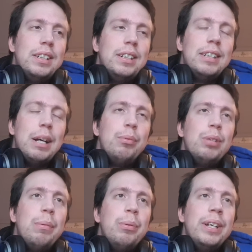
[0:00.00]
and
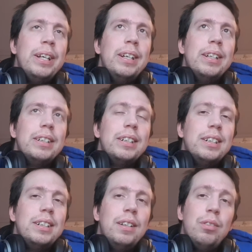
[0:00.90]
WWE
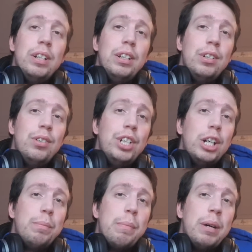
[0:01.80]
did a really good
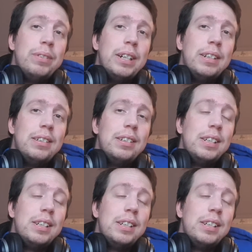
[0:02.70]
job about that